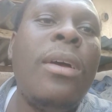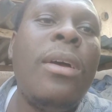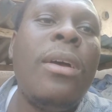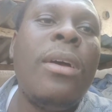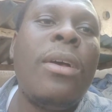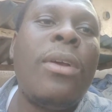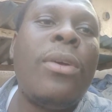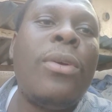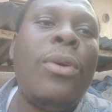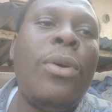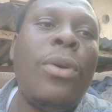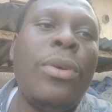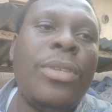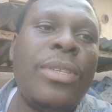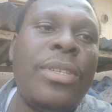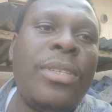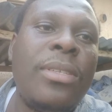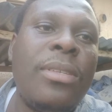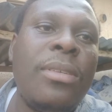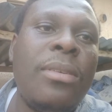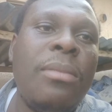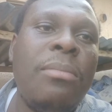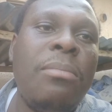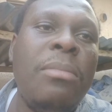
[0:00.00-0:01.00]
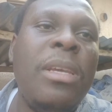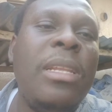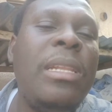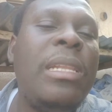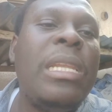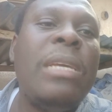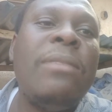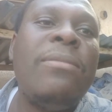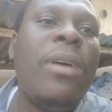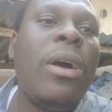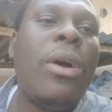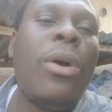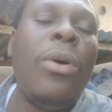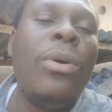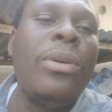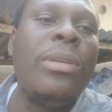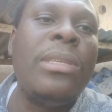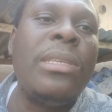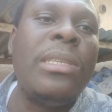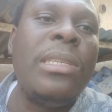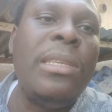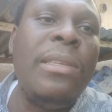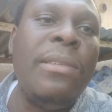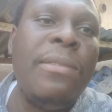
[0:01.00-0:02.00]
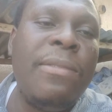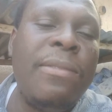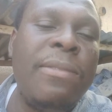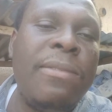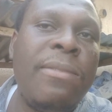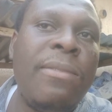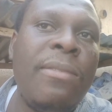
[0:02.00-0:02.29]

cross, may never conceive.